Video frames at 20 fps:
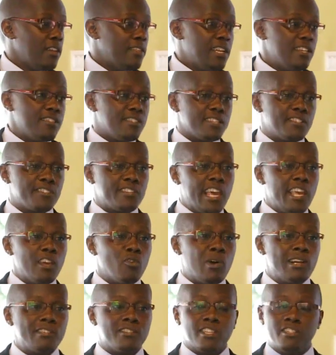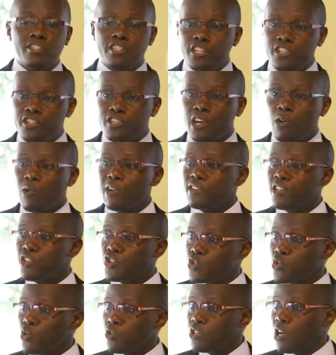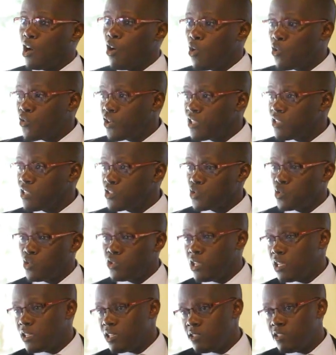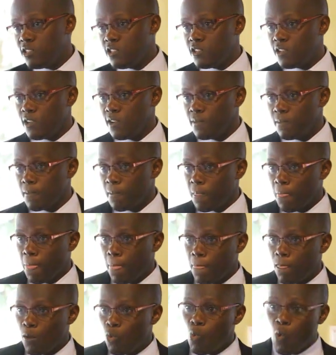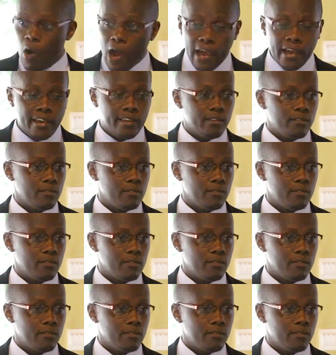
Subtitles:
There is a saying, once a teacher, once a soldier, always a soldier and a teacher. Why?